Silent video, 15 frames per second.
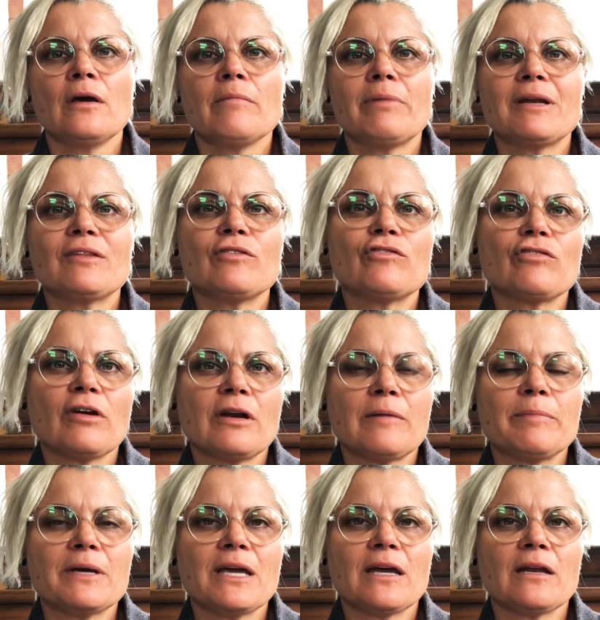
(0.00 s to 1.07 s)
But it has shown
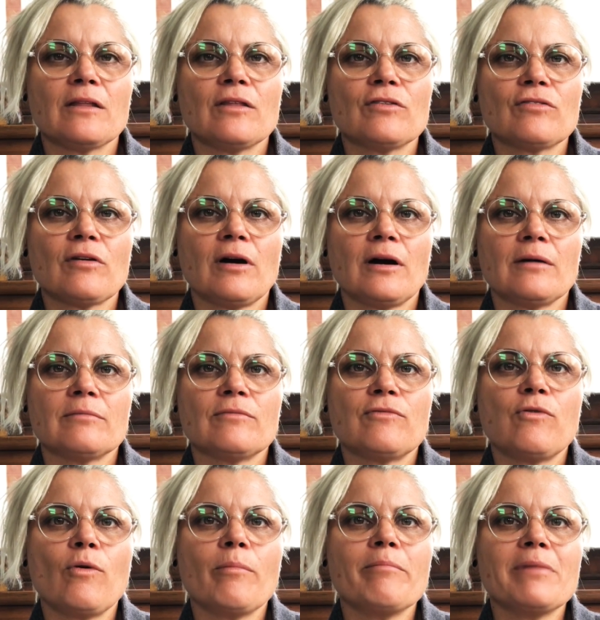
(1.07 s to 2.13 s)
up again in this time
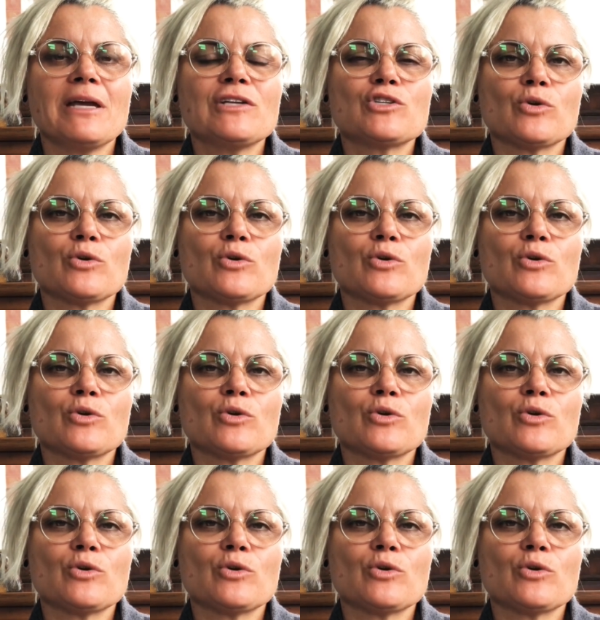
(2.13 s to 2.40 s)
for me